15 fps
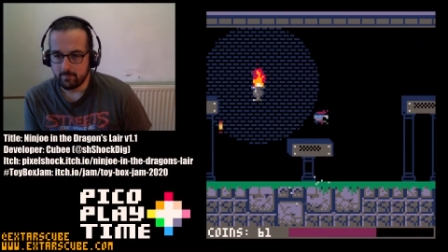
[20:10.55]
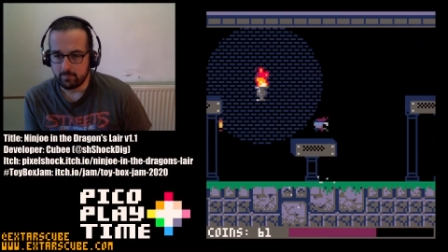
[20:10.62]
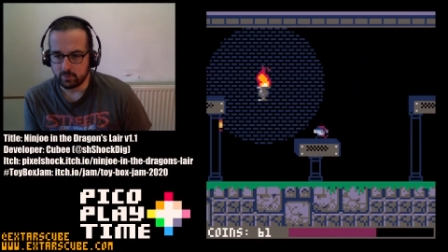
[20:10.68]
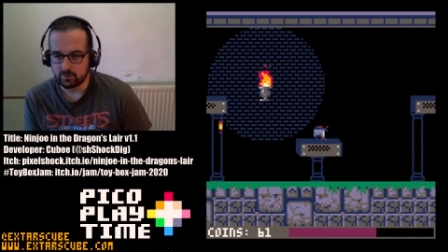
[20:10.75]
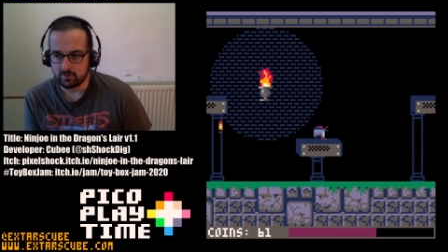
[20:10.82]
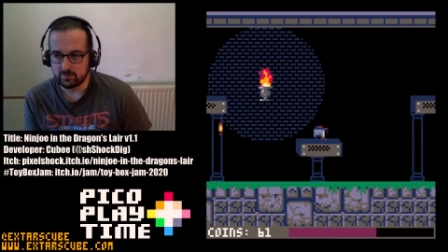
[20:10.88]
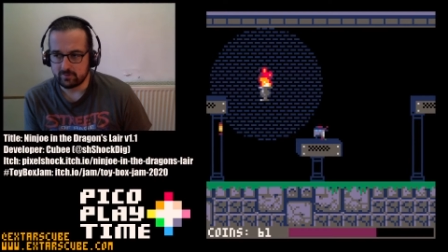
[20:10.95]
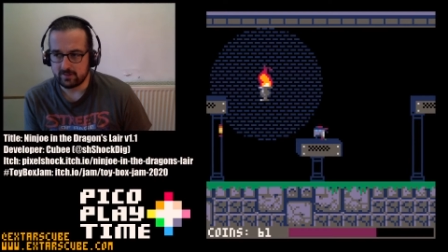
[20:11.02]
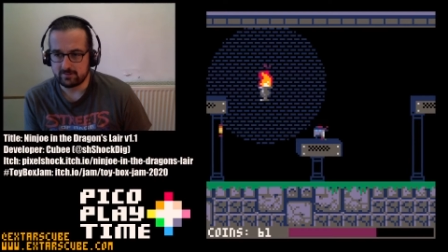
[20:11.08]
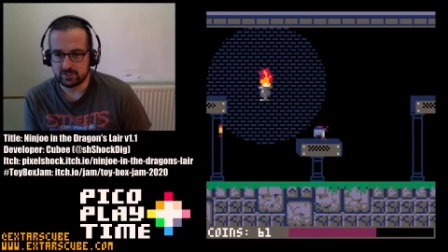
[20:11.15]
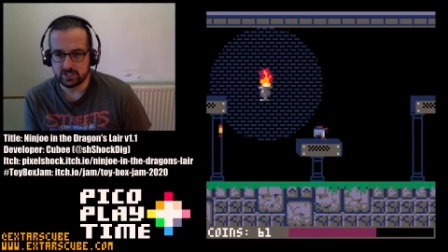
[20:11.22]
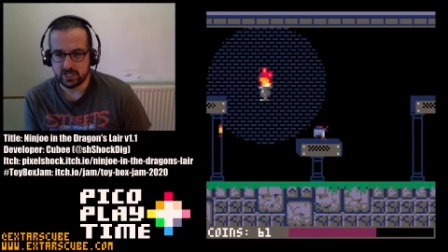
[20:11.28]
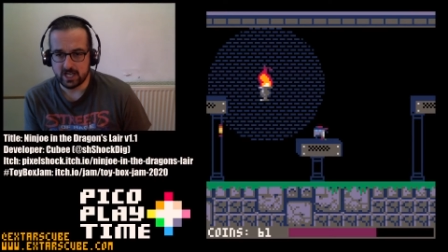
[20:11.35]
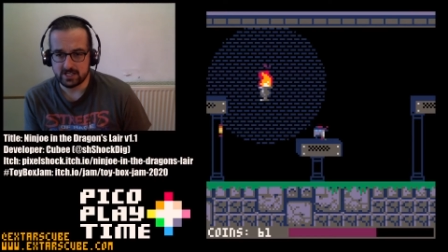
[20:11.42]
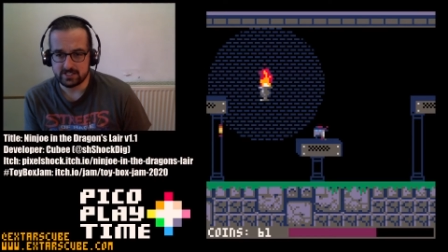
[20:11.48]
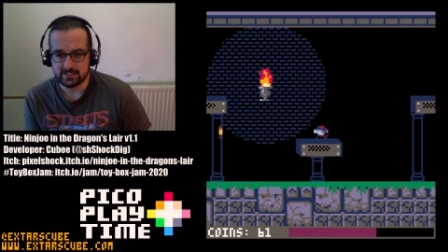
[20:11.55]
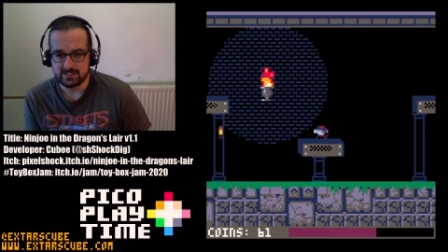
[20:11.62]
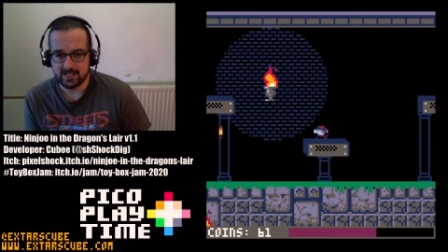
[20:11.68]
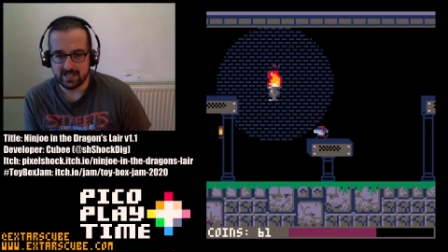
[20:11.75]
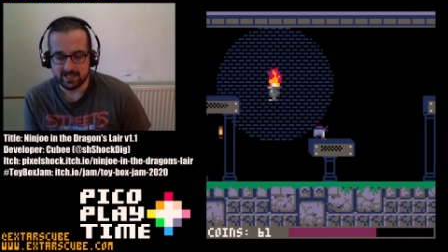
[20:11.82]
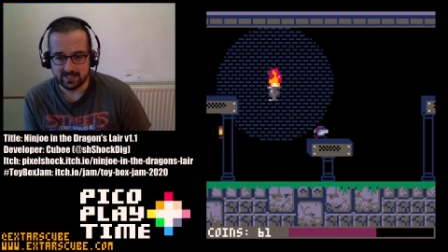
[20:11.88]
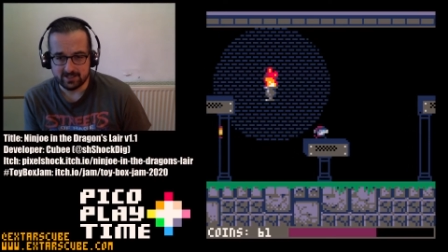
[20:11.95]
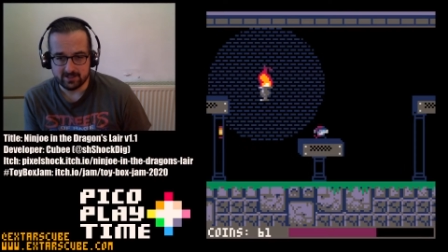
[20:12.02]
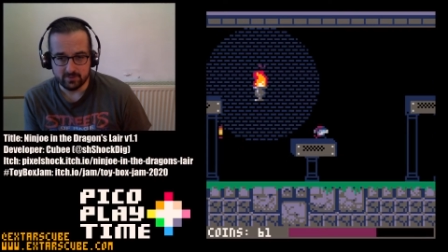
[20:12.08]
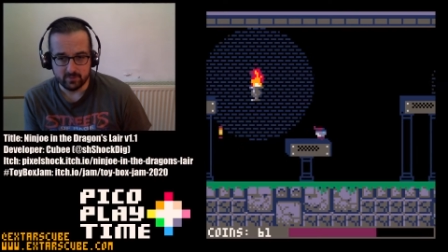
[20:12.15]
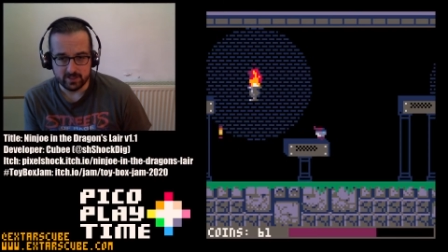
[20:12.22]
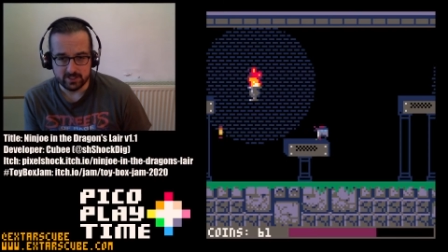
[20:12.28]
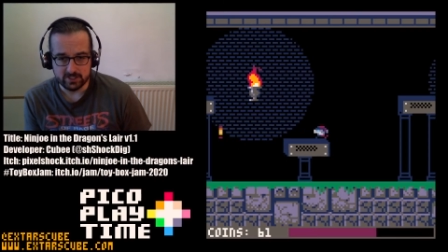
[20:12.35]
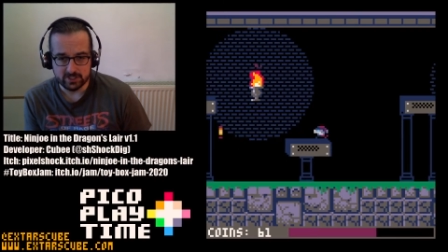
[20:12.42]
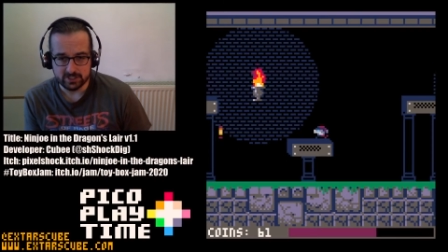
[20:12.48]
but does this charge attack,
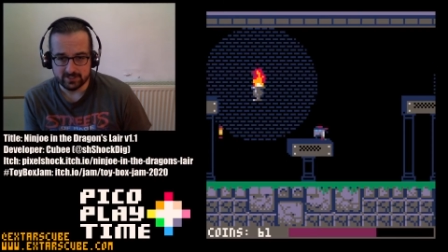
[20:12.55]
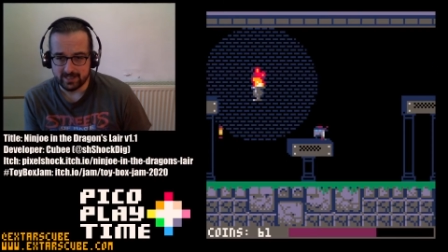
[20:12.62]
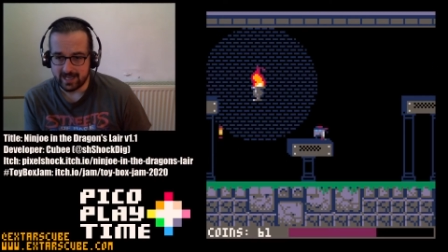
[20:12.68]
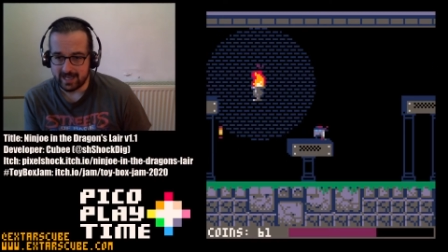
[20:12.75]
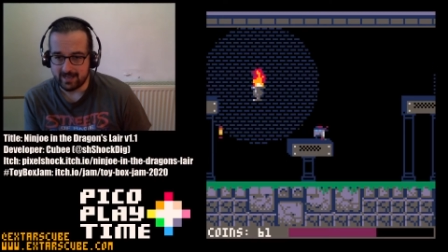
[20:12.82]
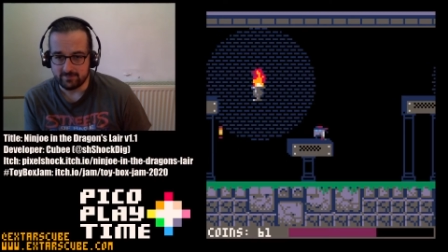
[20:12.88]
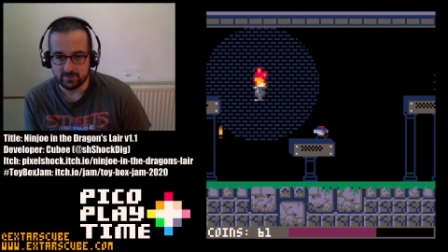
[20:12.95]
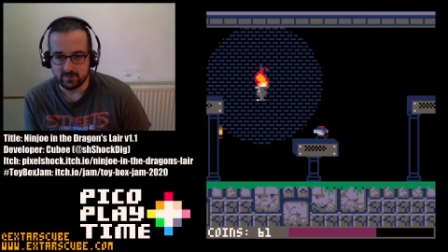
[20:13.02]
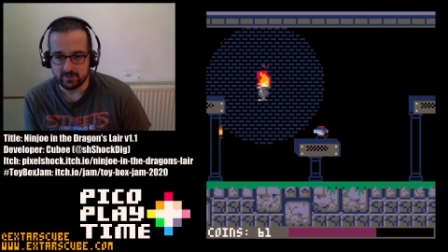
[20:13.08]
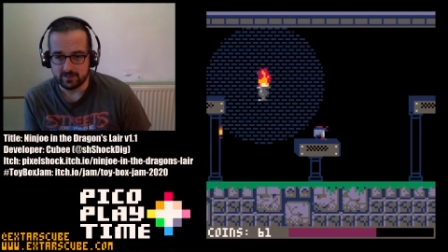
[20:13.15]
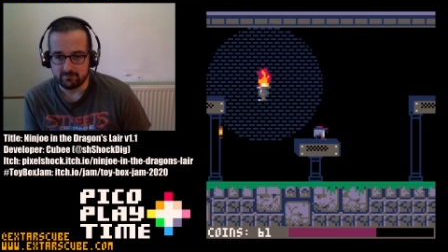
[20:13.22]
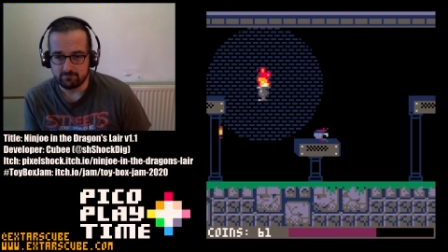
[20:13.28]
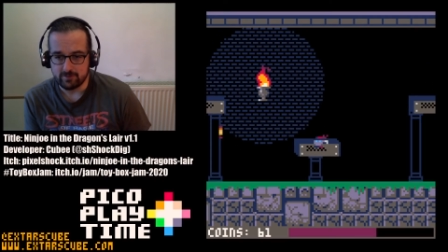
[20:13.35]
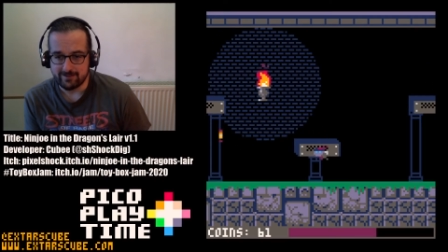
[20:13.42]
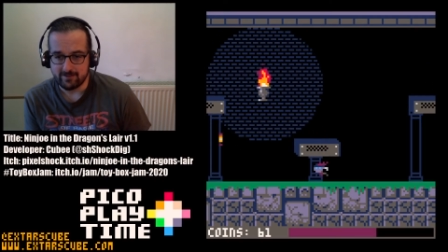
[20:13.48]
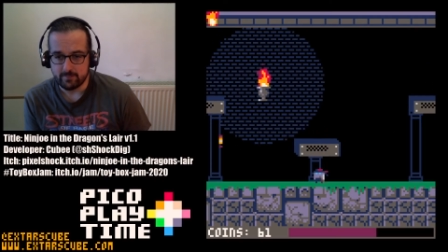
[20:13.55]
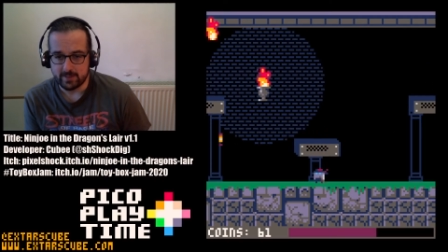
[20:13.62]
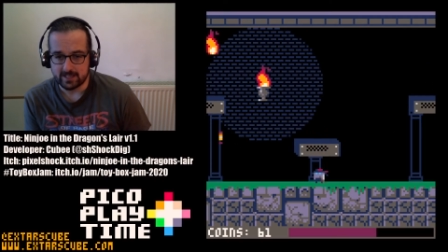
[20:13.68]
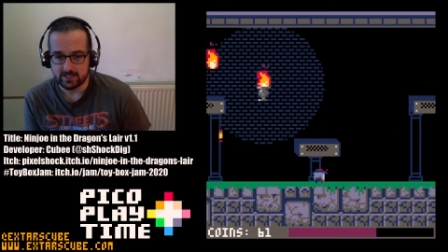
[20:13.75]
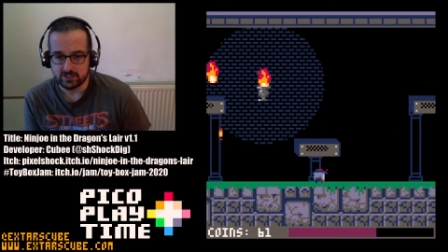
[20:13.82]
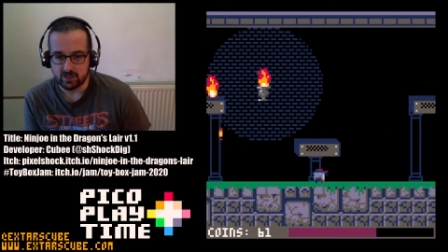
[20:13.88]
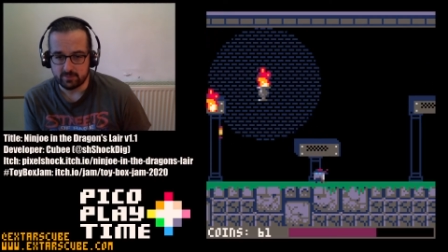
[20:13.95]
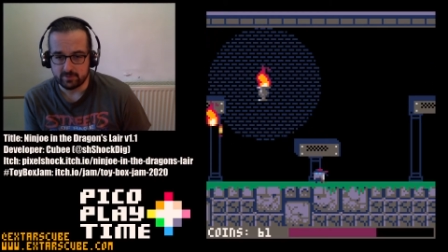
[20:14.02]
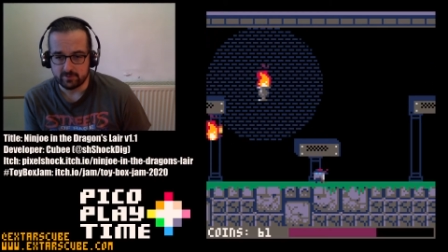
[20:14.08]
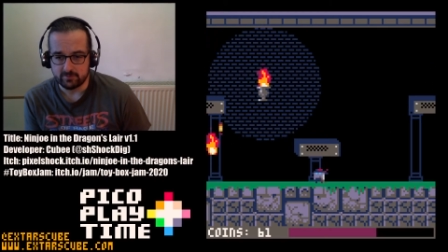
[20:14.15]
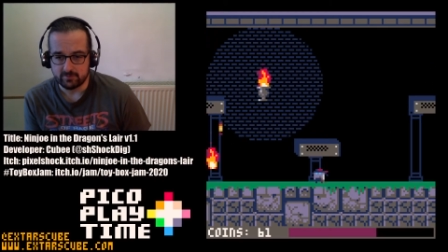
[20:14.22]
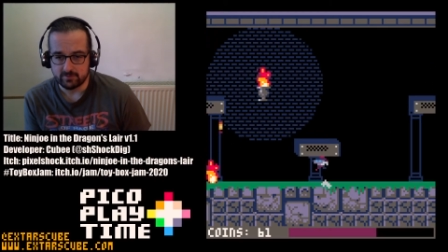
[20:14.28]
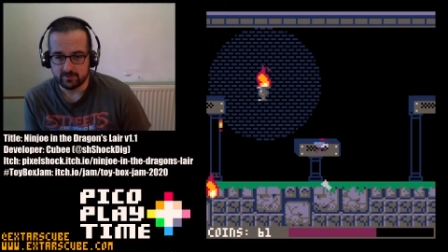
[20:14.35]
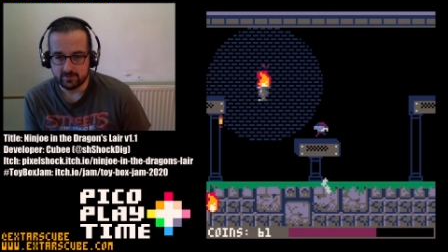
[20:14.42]
which I'm doing a really bad job of